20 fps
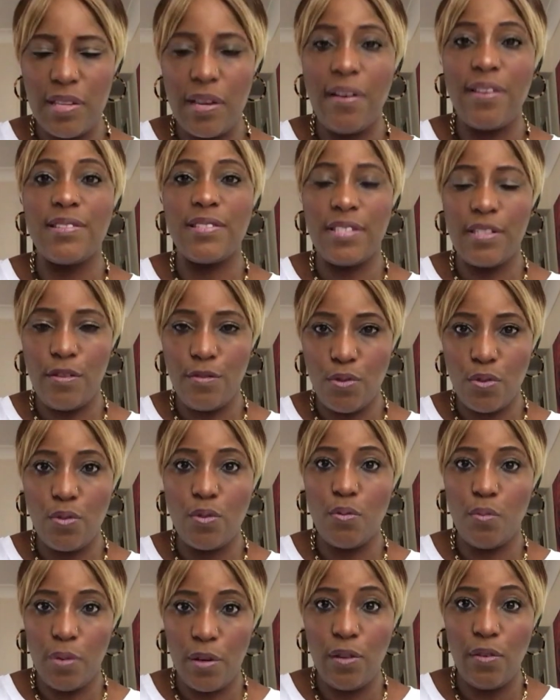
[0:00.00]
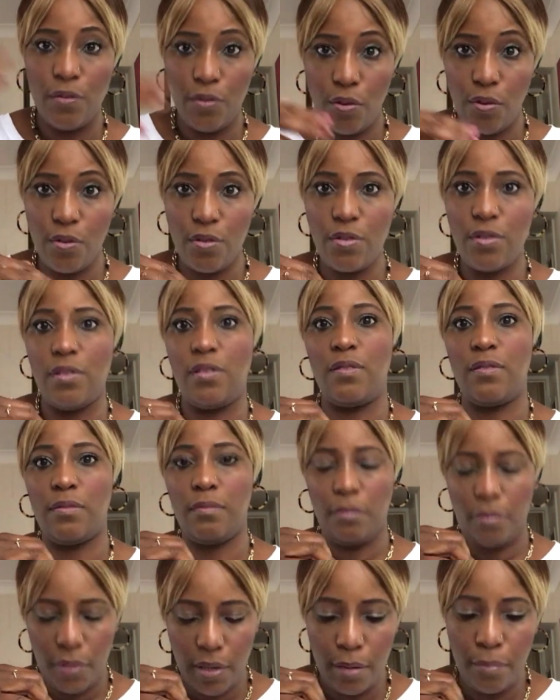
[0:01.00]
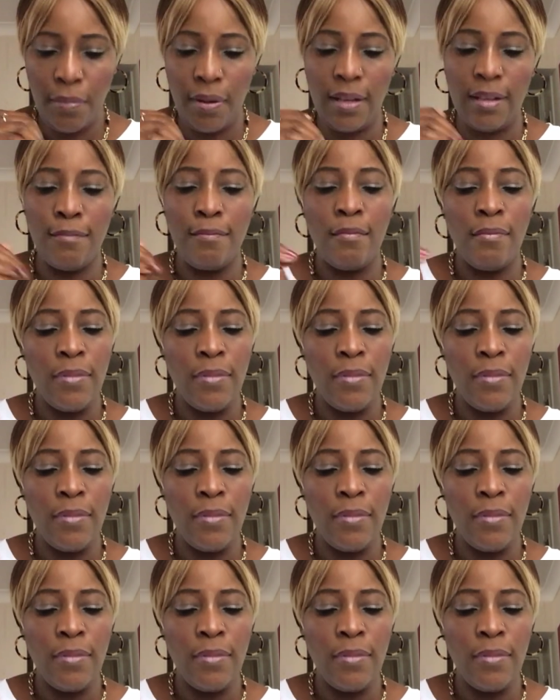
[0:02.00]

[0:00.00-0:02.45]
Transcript: ourselves to the will of God. Amen.